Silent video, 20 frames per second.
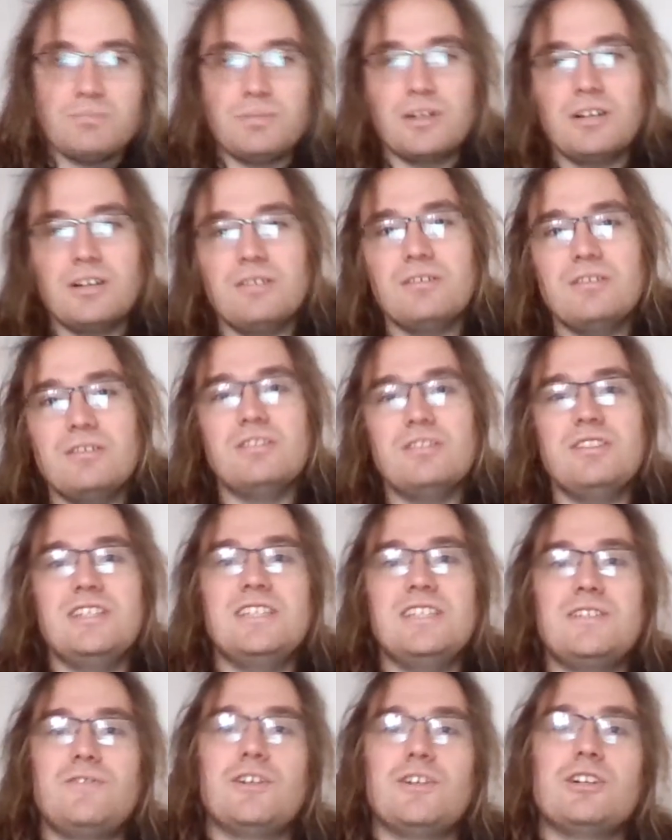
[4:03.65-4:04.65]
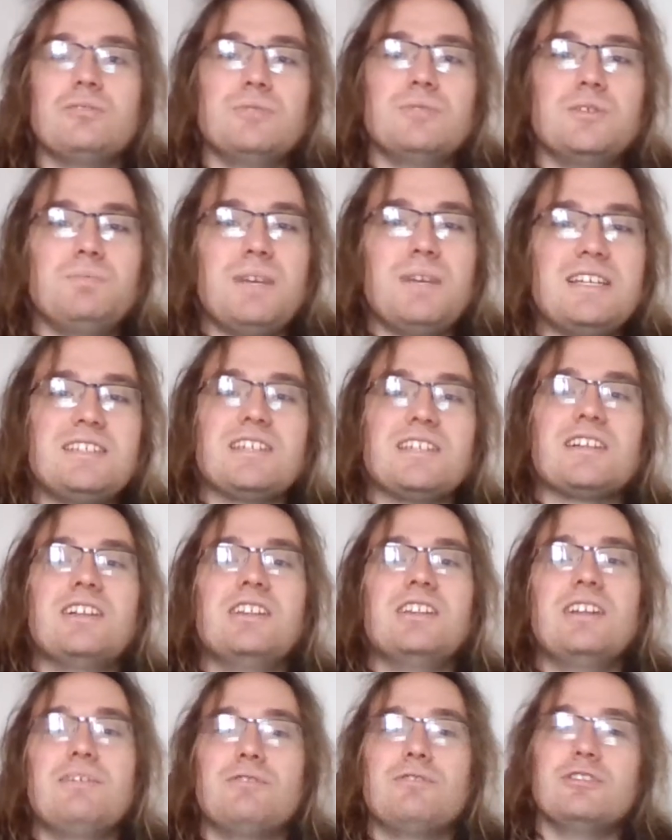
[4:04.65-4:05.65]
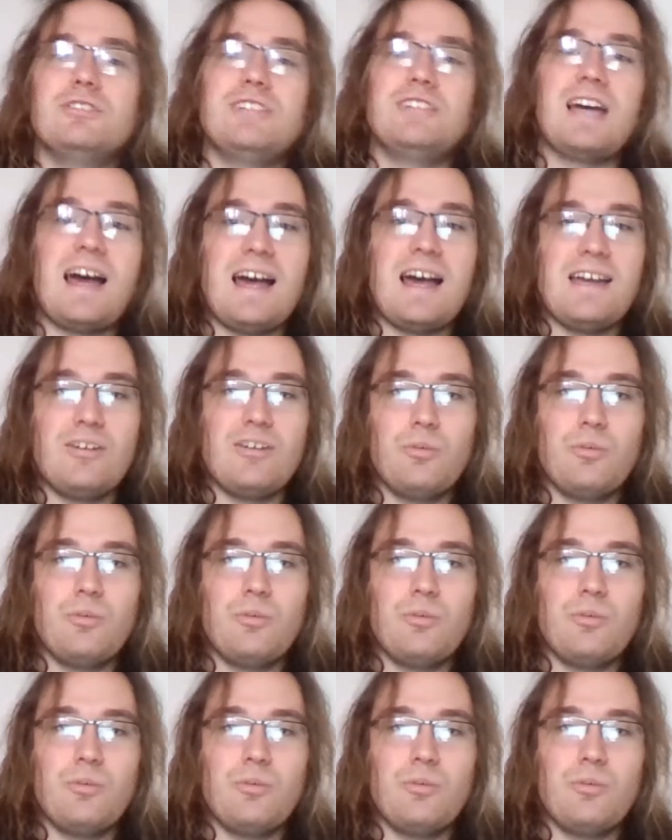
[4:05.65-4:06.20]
but these films basically live or die